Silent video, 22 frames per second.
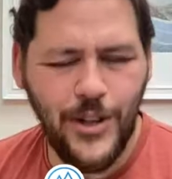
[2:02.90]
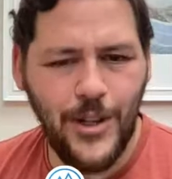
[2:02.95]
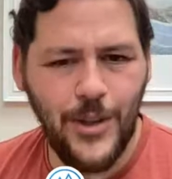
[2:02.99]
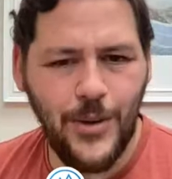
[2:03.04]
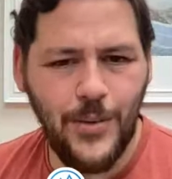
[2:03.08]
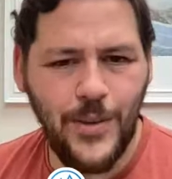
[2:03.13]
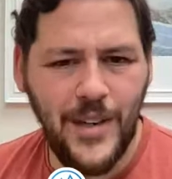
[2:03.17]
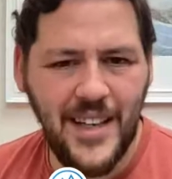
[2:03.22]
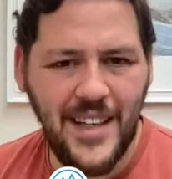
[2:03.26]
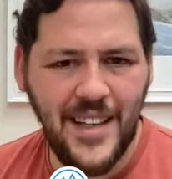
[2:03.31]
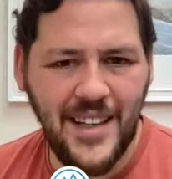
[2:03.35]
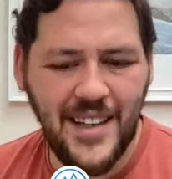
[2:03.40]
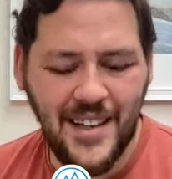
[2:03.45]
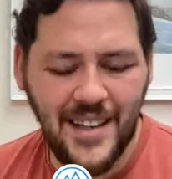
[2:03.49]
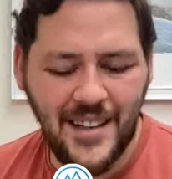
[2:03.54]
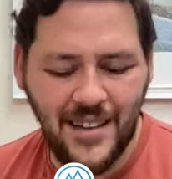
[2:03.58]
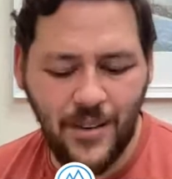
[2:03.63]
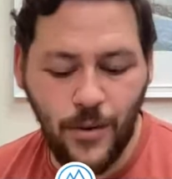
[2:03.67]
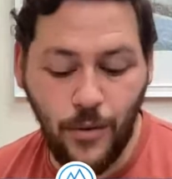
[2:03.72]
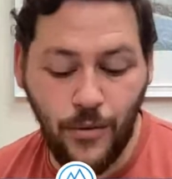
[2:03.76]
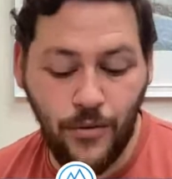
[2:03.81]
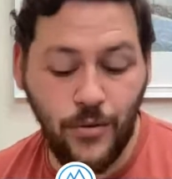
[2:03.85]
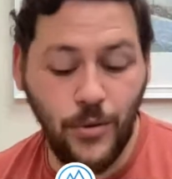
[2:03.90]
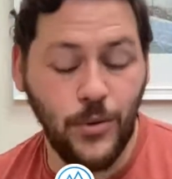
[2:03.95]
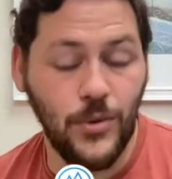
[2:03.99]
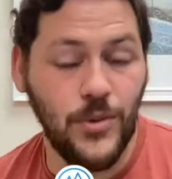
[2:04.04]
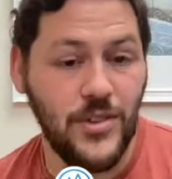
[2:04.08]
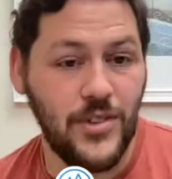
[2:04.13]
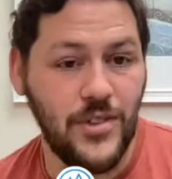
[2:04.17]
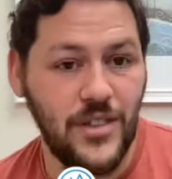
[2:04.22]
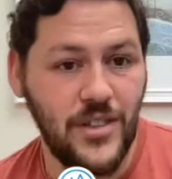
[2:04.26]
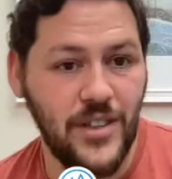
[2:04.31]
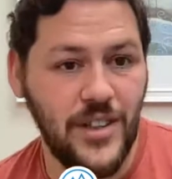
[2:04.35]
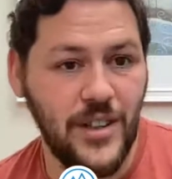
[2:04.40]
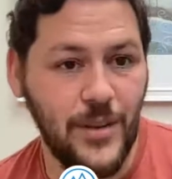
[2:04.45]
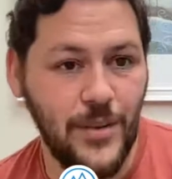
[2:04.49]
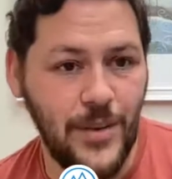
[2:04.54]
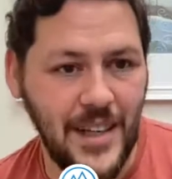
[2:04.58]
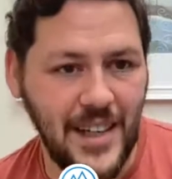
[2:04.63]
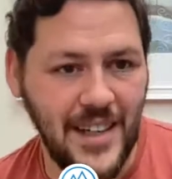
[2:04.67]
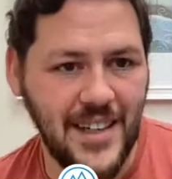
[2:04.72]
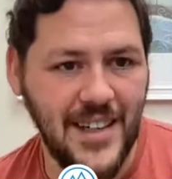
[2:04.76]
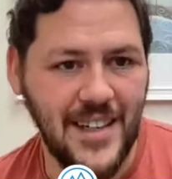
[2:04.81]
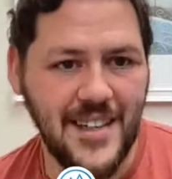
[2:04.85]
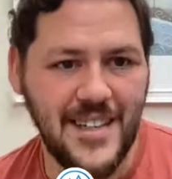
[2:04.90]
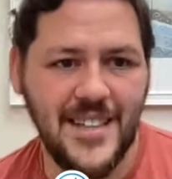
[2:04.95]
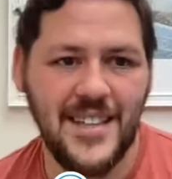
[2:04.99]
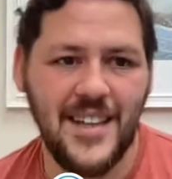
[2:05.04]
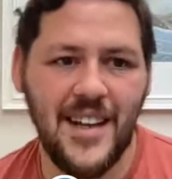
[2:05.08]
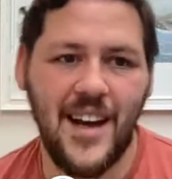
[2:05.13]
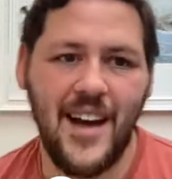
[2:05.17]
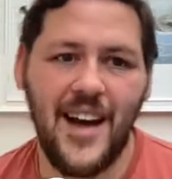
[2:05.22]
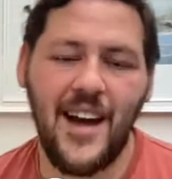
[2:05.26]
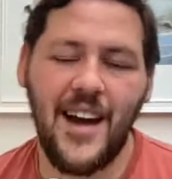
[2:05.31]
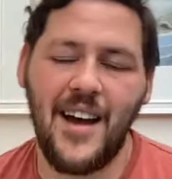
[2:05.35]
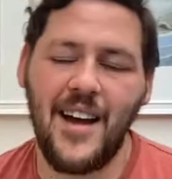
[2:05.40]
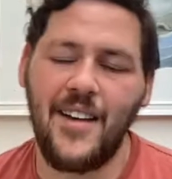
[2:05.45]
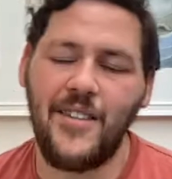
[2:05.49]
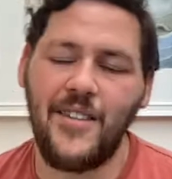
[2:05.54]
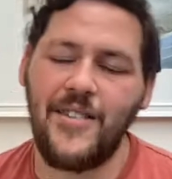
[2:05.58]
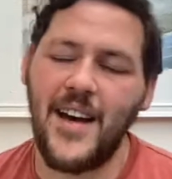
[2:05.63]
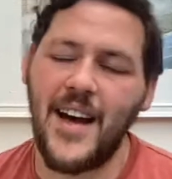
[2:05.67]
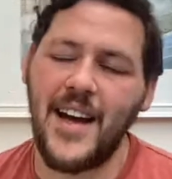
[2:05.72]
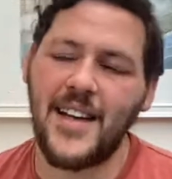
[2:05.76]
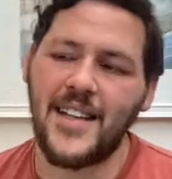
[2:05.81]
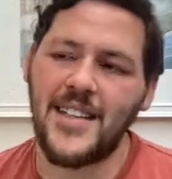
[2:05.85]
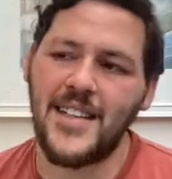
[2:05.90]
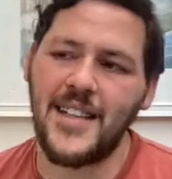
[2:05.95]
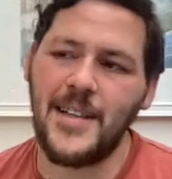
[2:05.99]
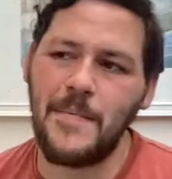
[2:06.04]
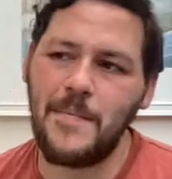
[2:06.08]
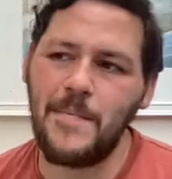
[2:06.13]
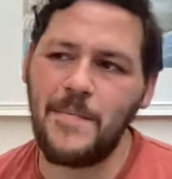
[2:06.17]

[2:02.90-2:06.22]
the unique or false uniqueness effect,